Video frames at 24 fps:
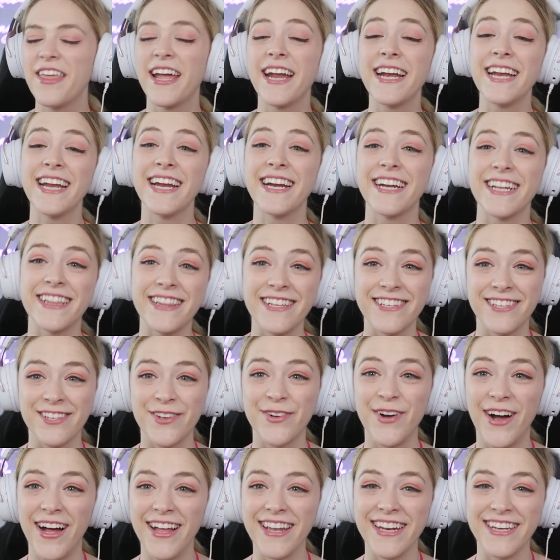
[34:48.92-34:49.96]
They needed this
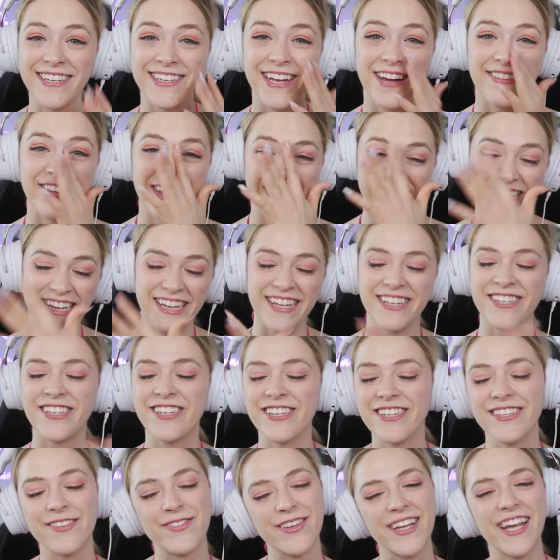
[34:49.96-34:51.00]
quality time, I think, because
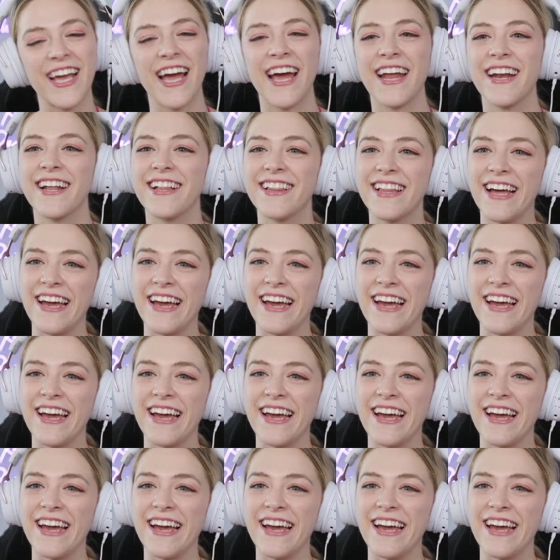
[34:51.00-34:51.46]
she's been kind of